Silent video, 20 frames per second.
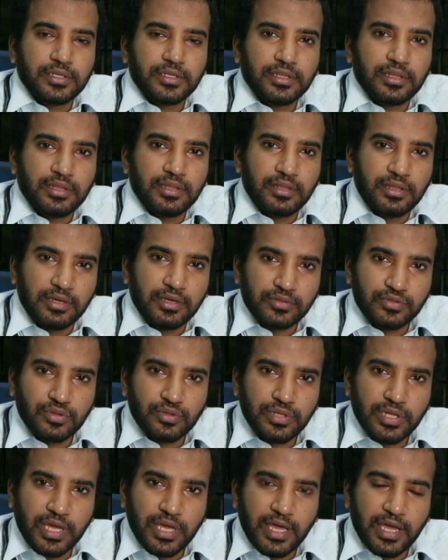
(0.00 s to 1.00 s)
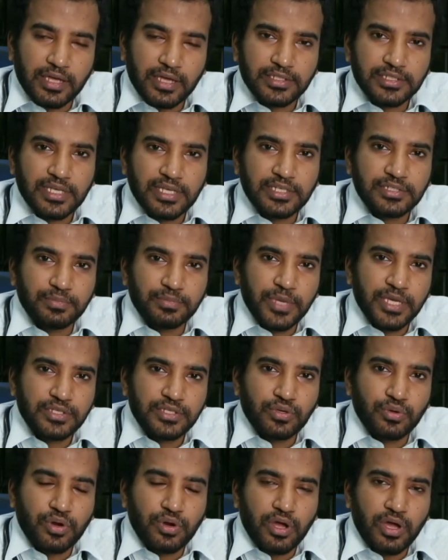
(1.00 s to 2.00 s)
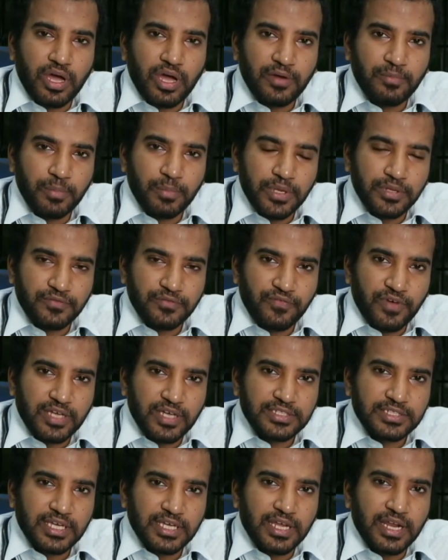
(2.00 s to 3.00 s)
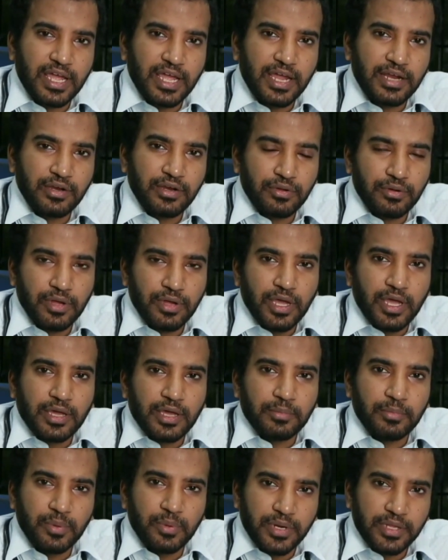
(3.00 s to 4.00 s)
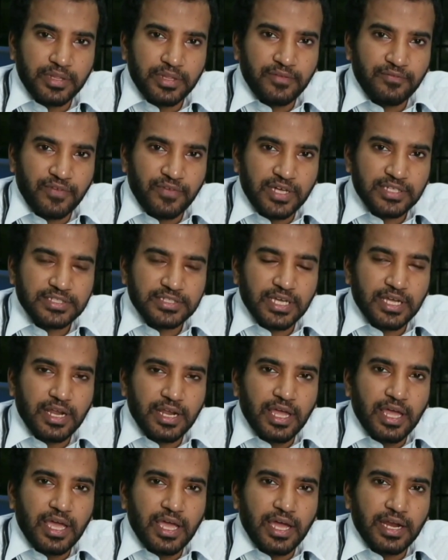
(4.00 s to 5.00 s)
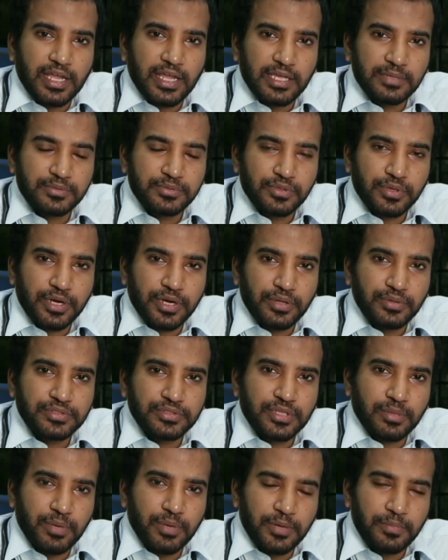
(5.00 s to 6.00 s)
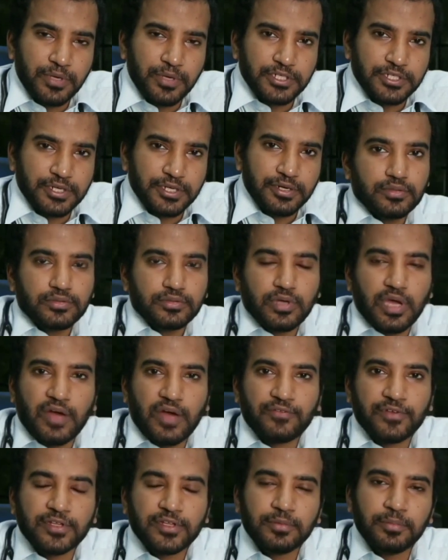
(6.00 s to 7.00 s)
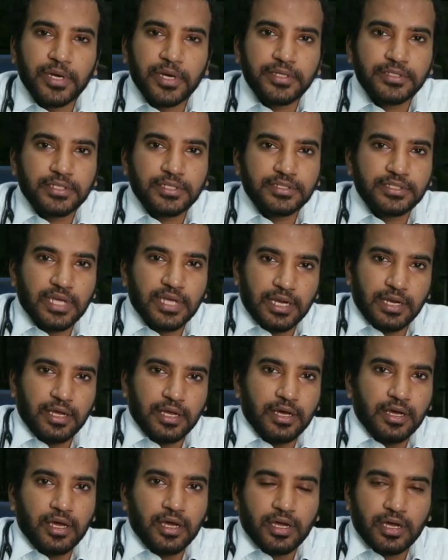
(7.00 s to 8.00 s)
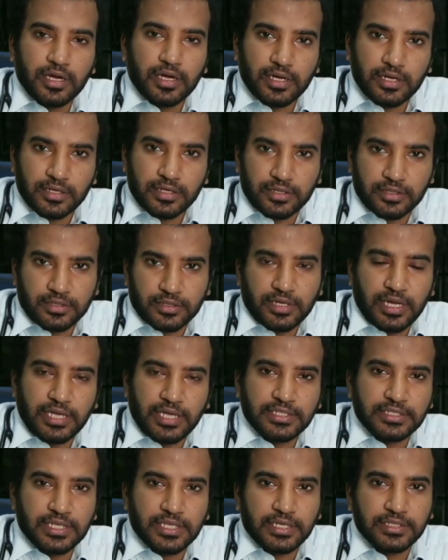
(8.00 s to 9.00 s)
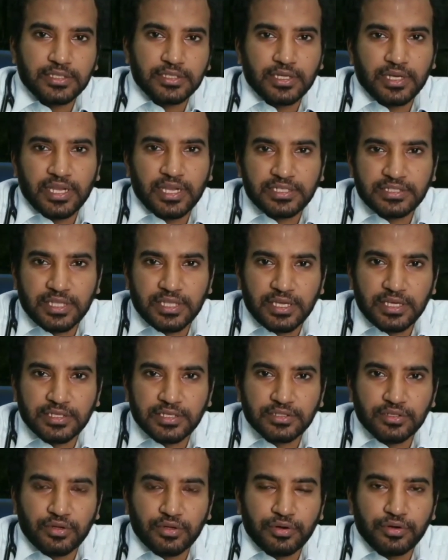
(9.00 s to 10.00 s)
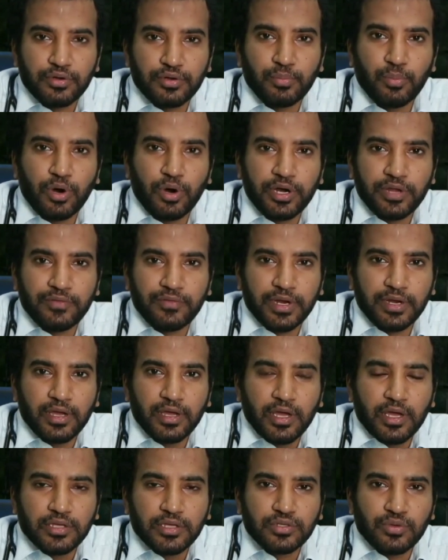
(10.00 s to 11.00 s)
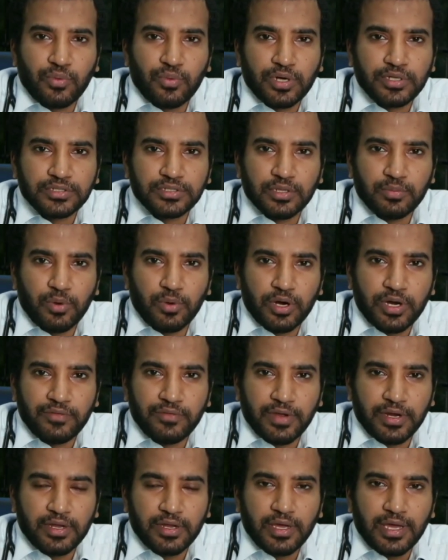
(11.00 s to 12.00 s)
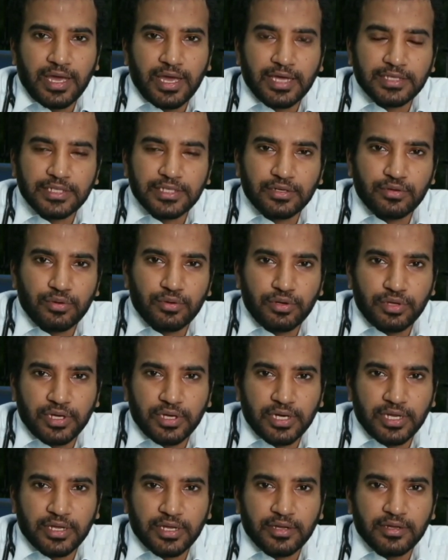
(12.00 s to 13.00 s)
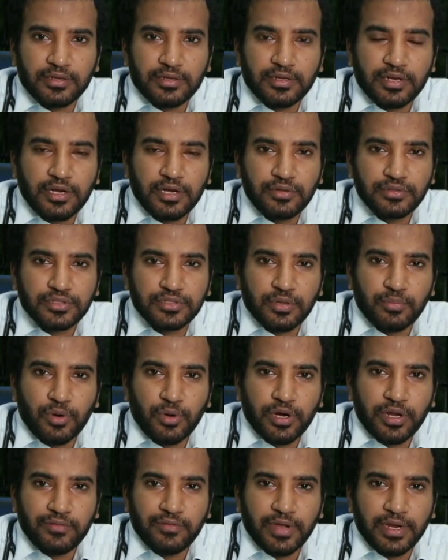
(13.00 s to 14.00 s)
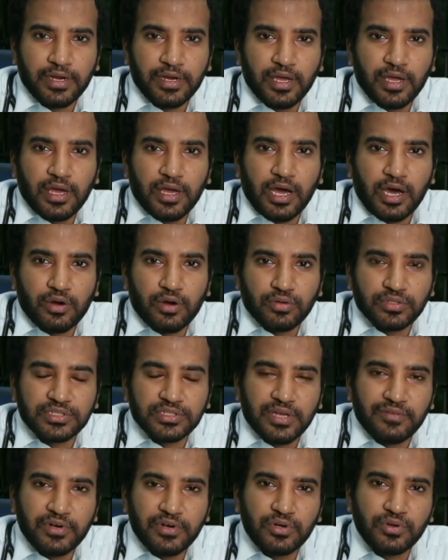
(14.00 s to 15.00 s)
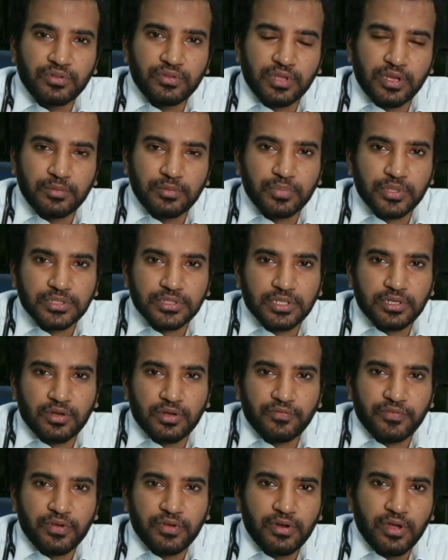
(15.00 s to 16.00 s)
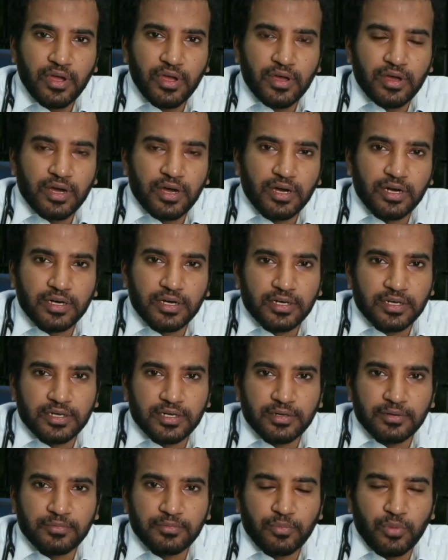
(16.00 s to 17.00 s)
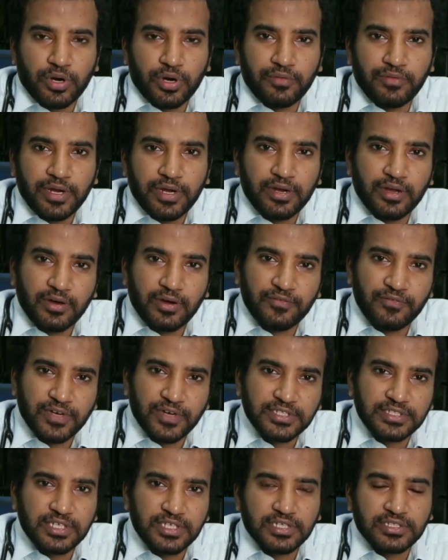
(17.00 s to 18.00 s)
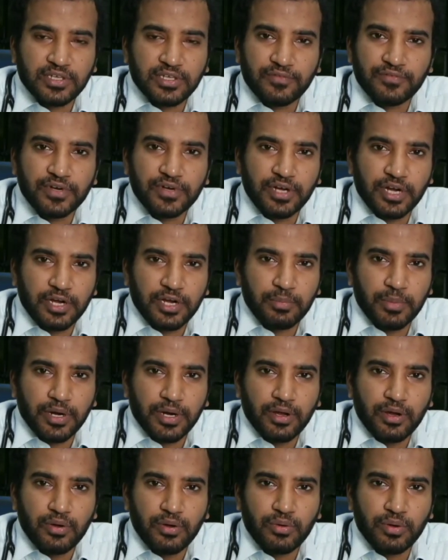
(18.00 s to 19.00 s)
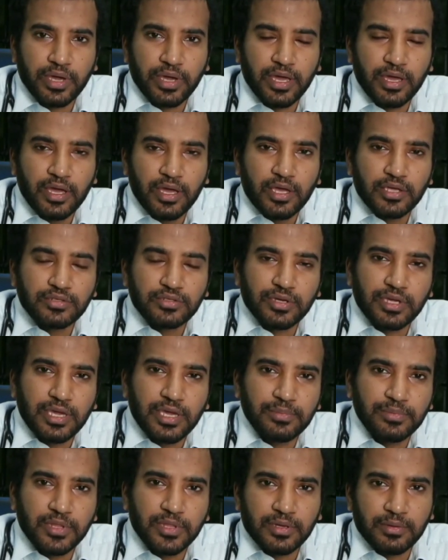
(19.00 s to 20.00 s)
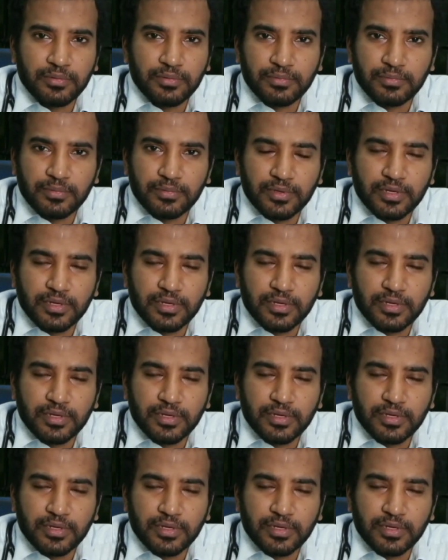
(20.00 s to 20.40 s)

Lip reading: the exercise makes your heartbeats faster and your breathing faster, and helps to reduce the blood pressure. So after the medicines and exercise, next thing is you're into body weight. So what is the body weight? As I told you earlier, reduce the body weight around 7 to 10% of your body weight of first years of a treatment. Okay, so keep the